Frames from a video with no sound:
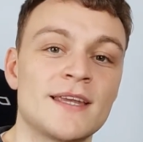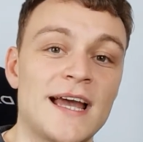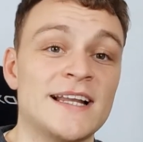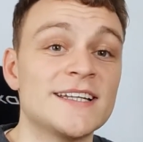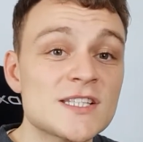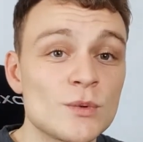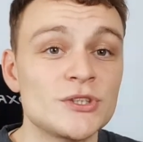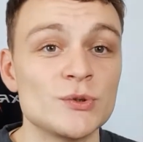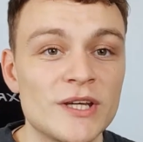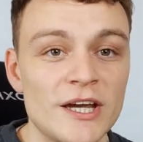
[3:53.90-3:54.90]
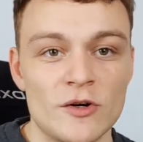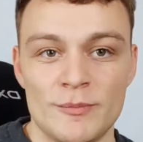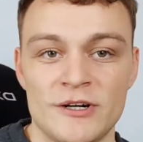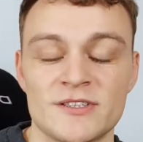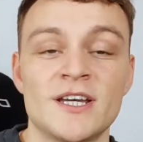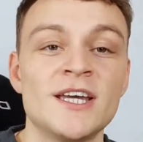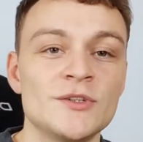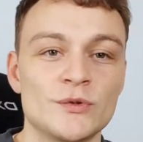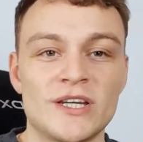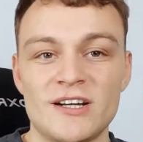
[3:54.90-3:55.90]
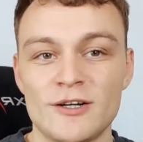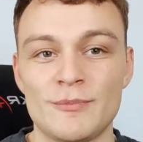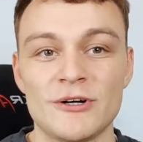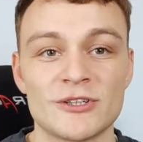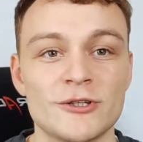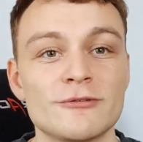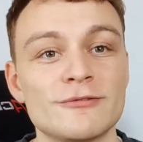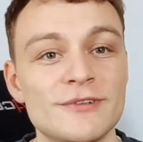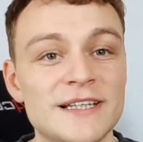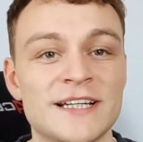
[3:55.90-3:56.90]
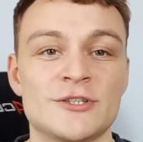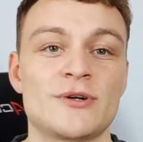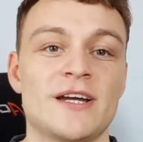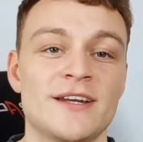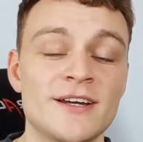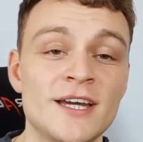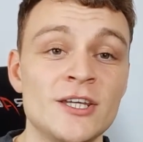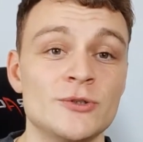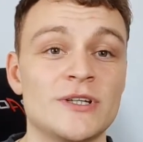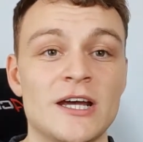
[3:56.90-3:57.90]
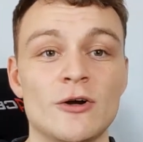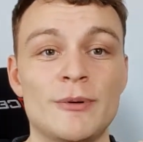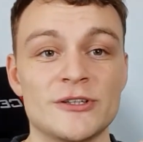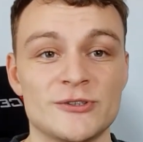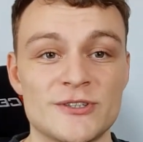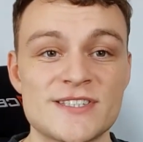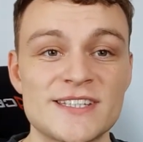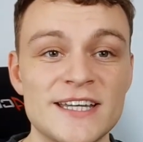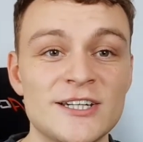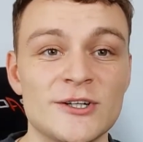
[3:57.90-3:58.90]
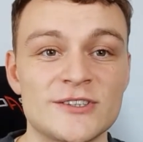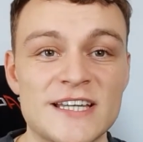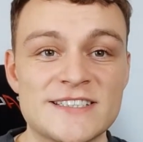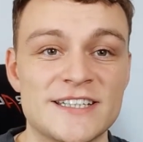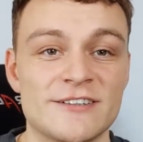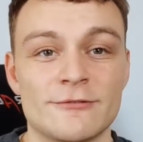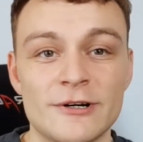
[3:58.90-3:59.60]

And that's what you care about. You care about not feeling dry. You care about your skin not getting